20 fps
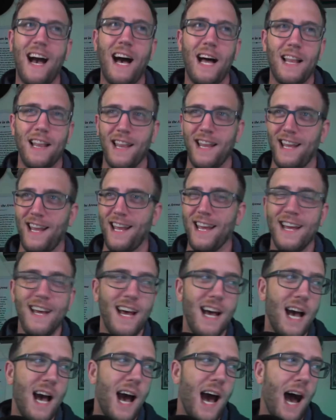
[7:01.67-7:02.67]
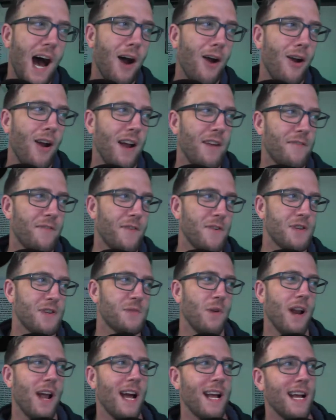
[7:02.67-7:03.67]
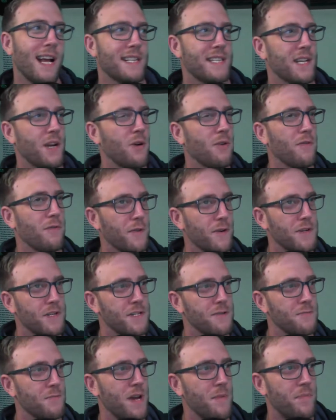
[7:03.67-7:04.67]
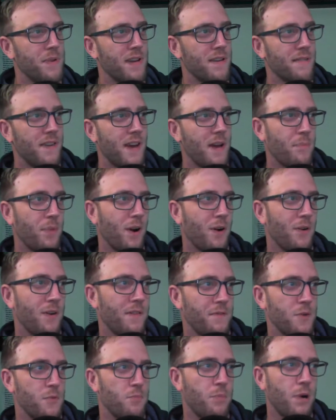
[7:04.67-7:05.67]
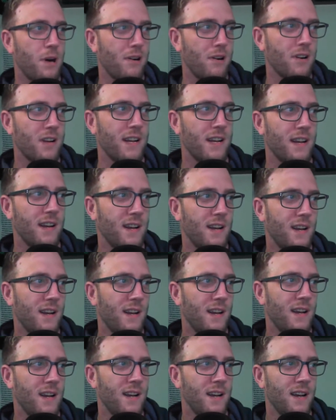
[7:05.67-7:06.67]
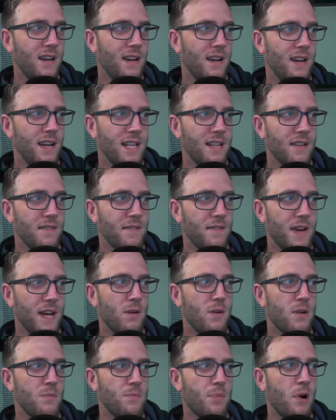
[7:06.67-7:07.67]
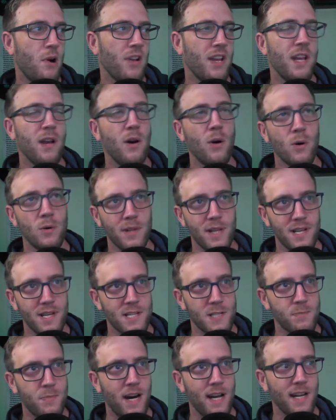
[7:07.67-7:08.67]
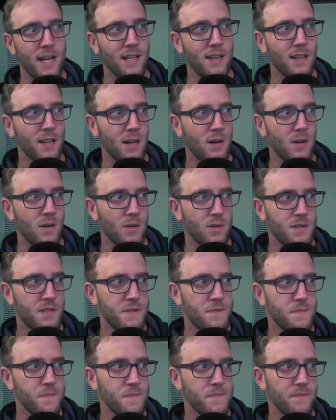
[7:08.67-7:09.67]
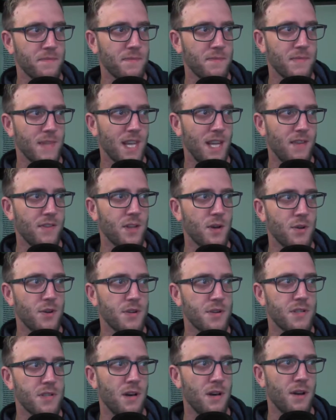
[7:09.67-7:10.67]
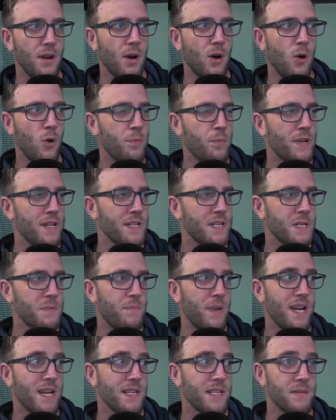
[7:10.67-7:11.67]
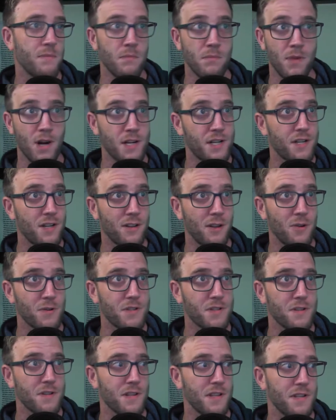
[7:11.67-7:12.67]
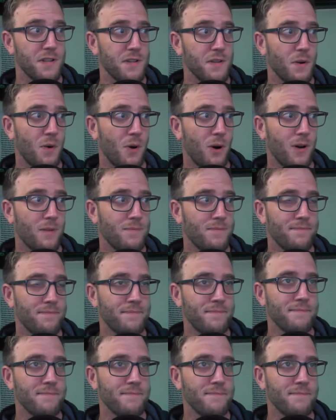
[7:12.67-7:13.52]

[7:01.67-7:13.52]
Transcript: Golly. All right. First one. I got to go first. You might be a vet bro if you park in the veteran parking only spot at Lowe's even though you saw an open space much closer to the door.